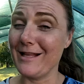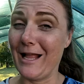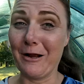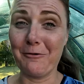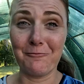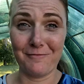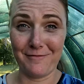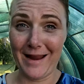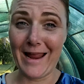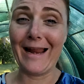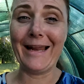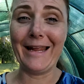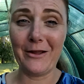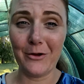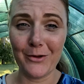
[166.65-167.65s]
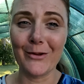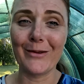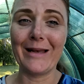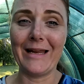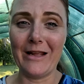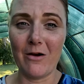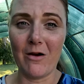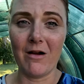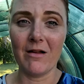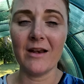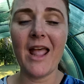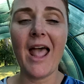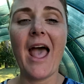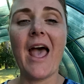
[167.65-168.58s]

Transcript: like really early on,